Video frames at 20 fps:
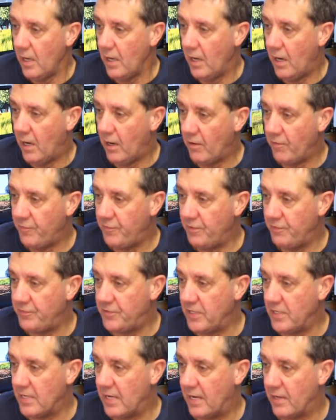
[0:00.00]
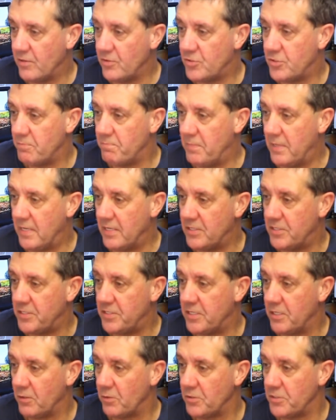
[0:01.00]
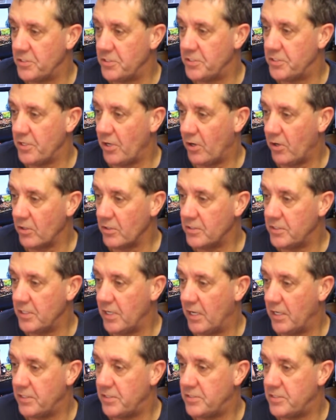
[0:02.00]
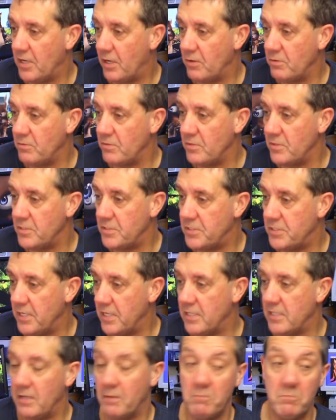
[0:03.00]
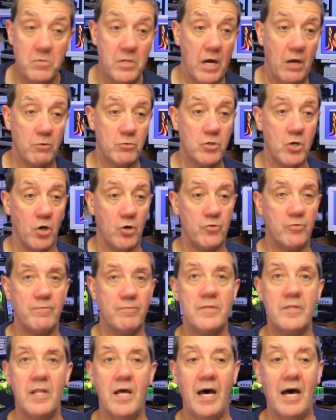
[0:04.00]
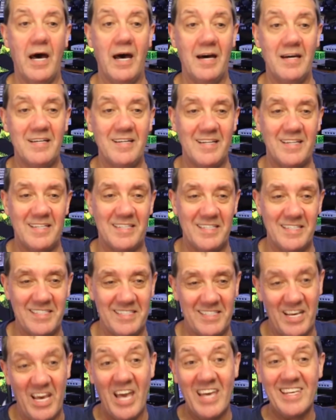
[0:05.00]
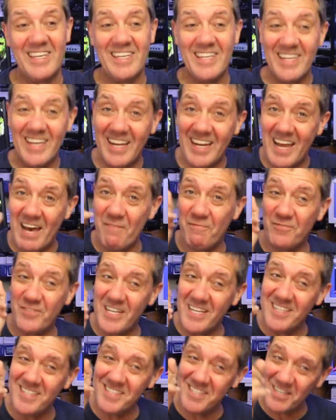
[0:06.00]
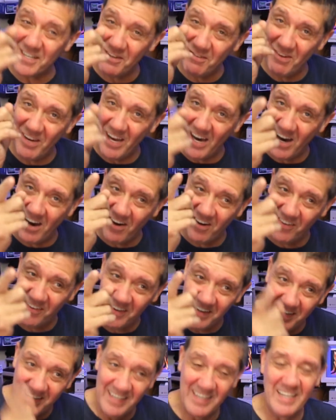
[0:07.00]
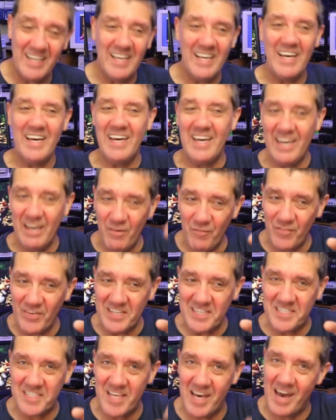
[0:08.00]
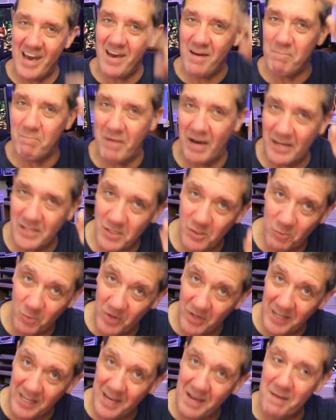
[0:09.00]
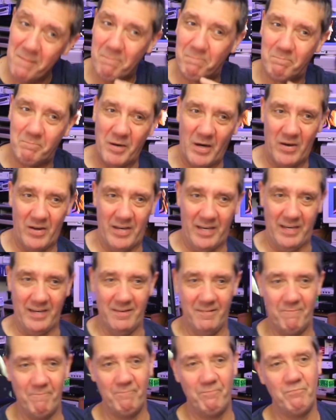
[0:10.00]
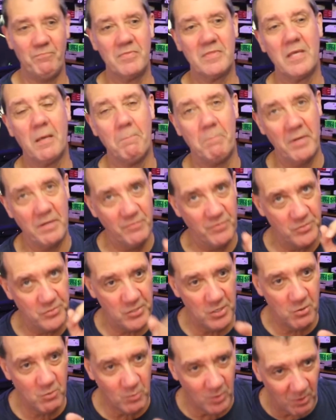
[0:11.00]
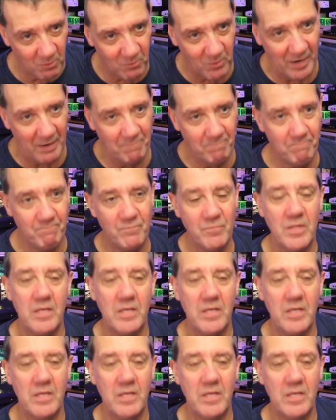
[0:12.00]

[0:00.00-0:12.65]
1500 minis still stocked? I don't see them. No, gone. You left it too long. If it's there and you want it, buy it. But if you do want one,